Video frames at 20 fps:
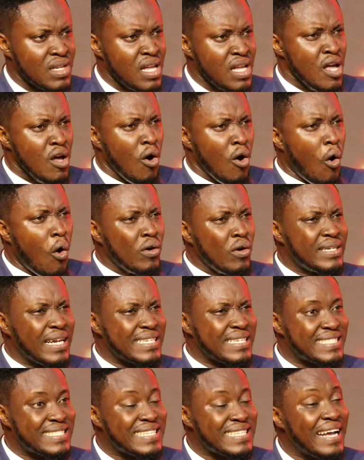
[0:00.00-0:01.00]

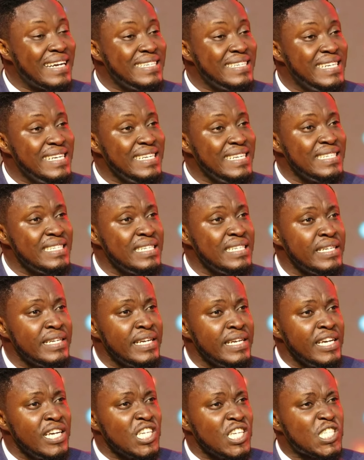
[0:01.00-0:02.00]
Understanding
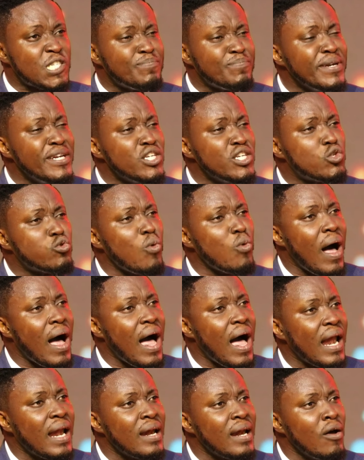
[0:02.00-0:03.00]
spiritual
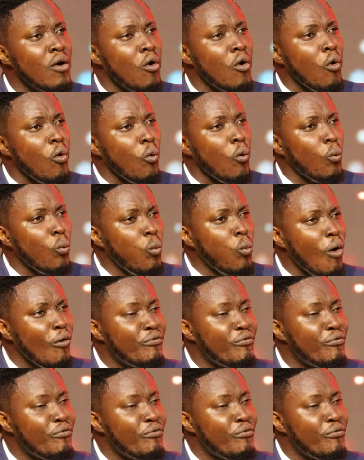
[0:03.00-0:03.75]
warfare.